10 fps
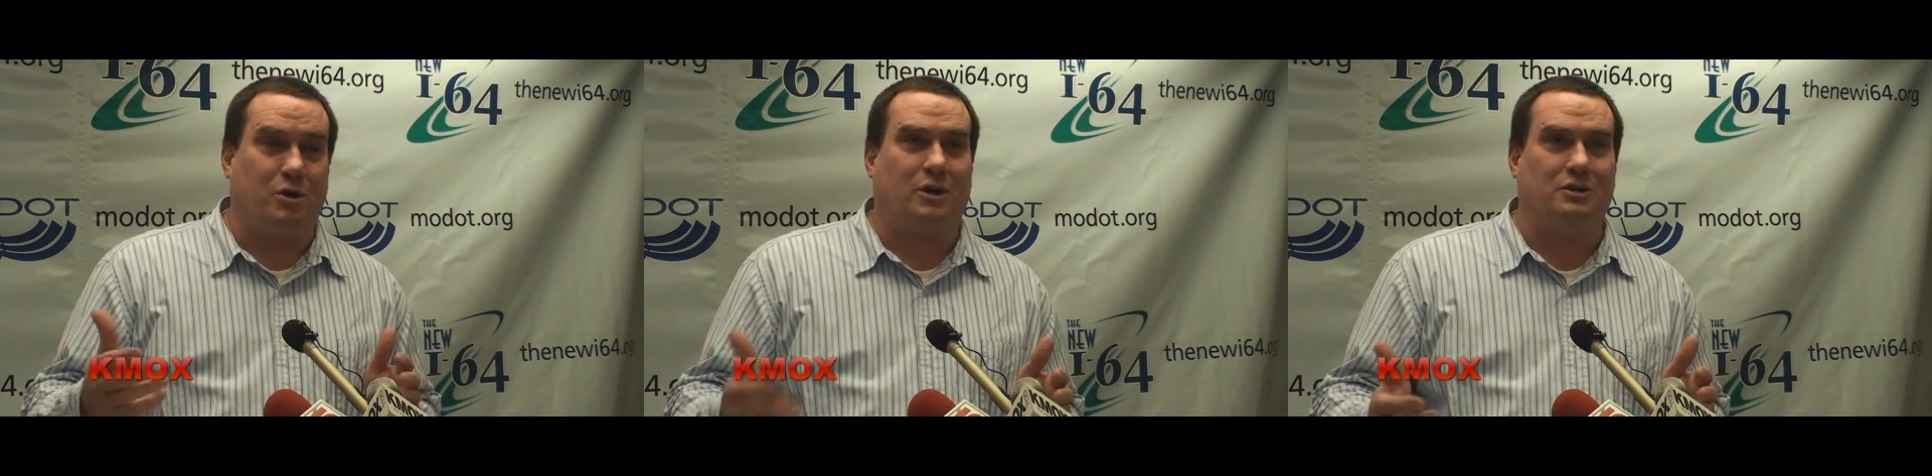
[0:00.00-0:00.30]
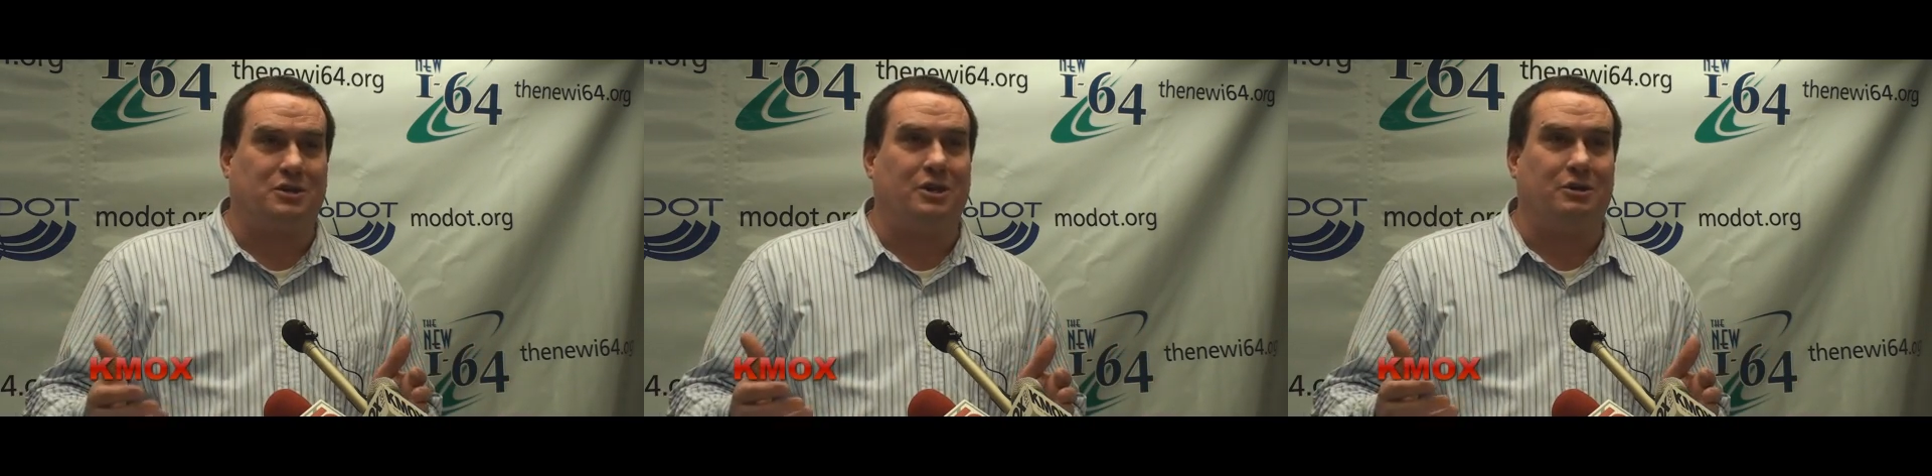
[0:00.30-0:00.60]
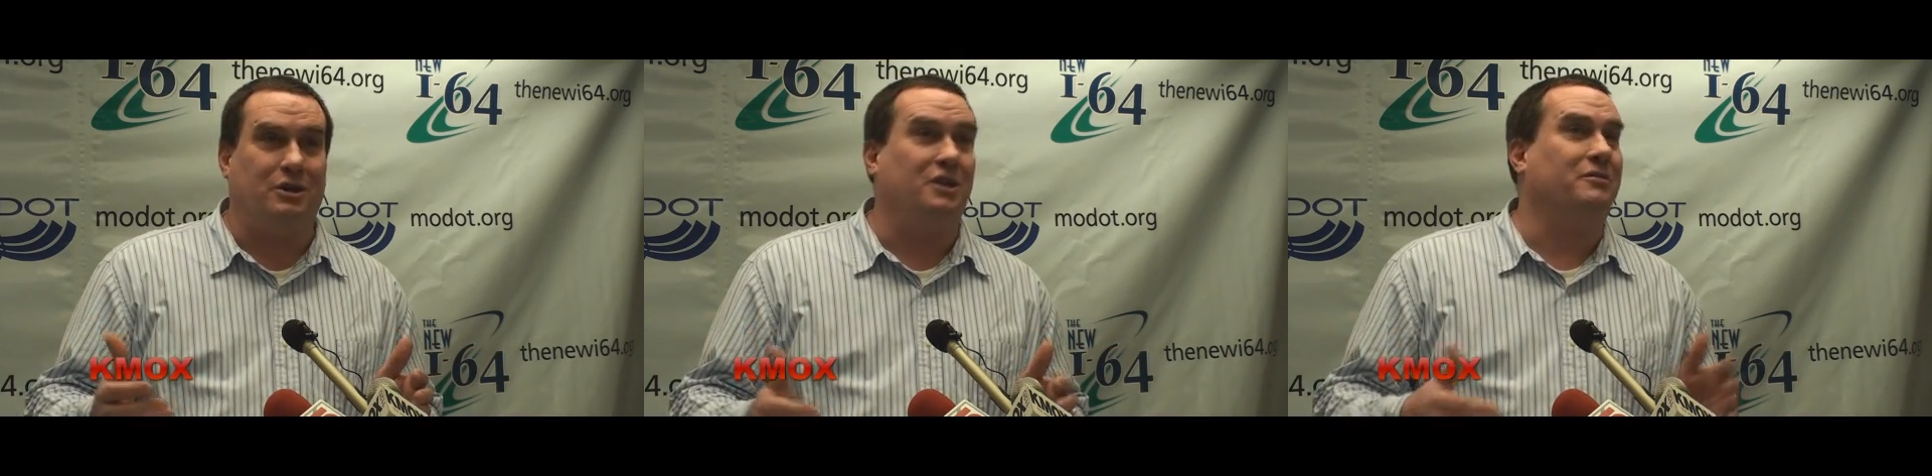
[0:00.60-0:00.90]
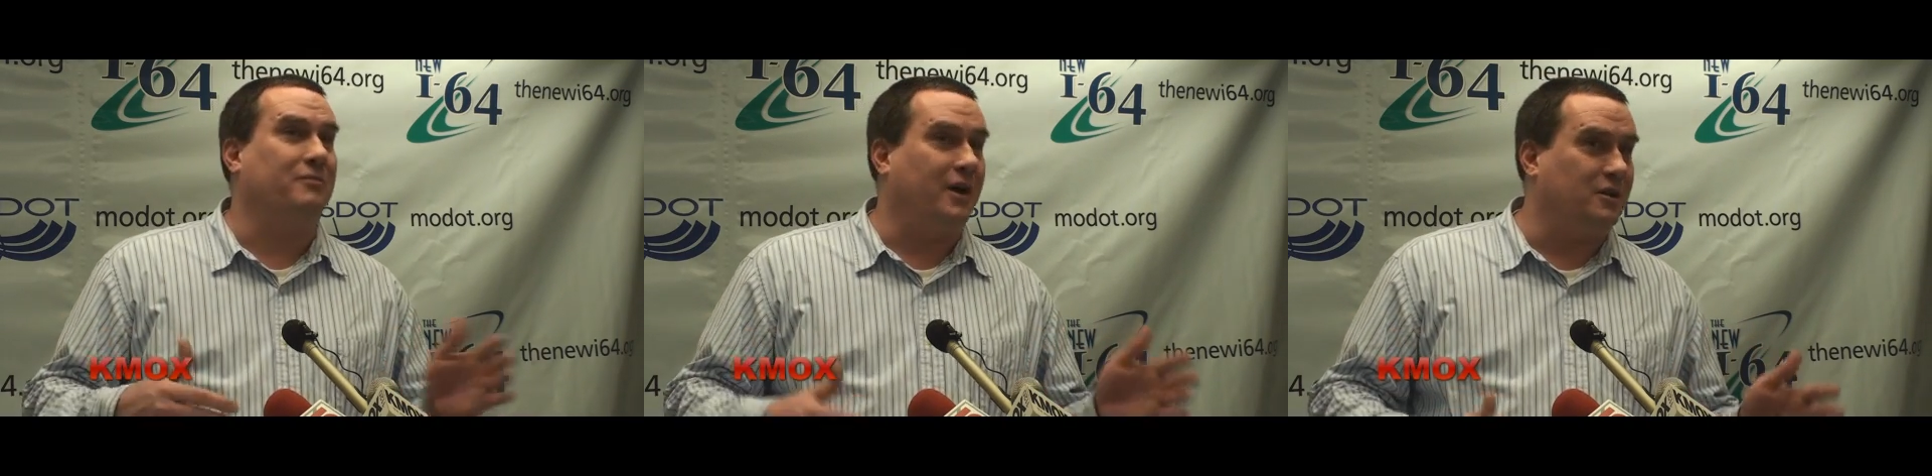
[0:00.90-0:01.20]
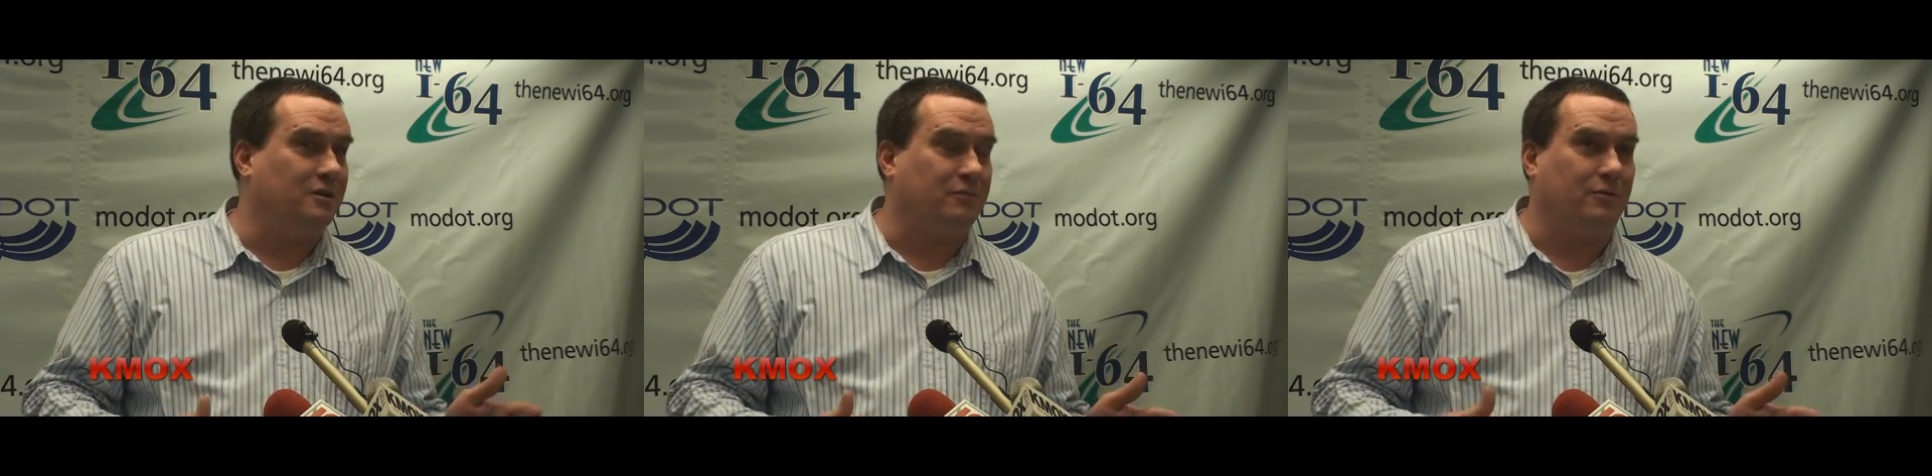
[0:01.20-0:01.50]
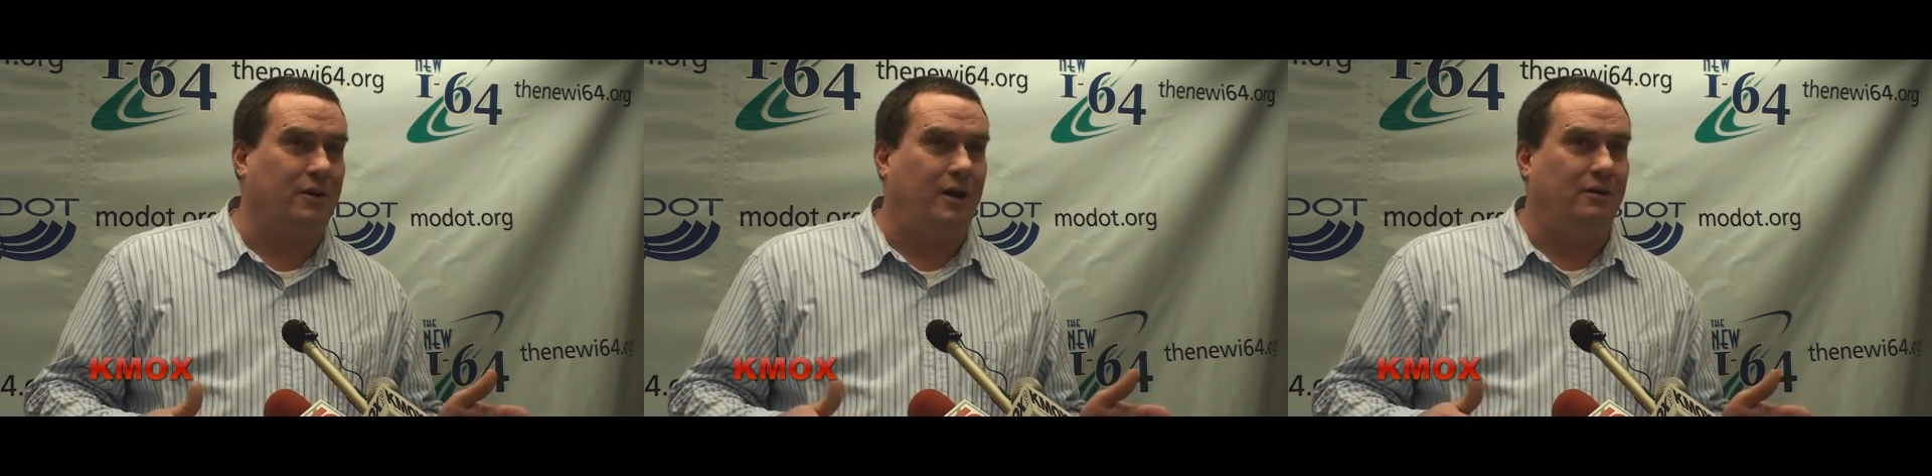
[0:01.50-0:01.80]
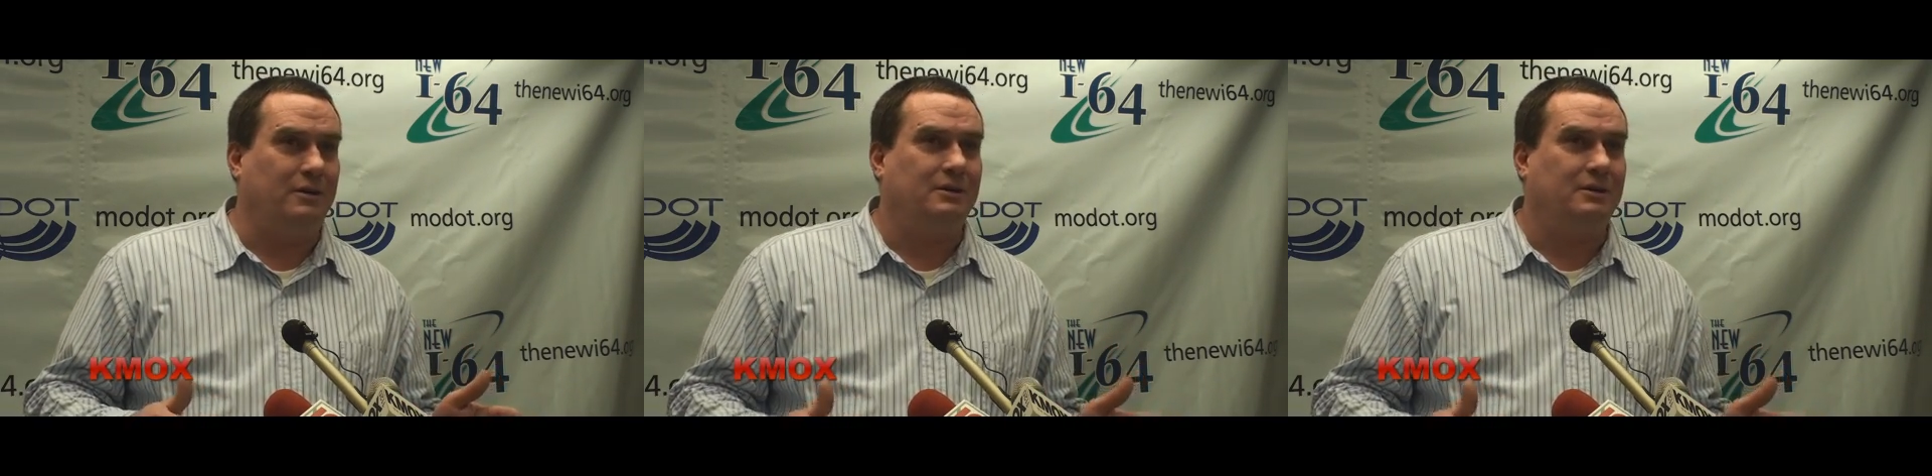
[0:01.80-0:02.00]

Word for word: Park at Skinker, you need to find a different route.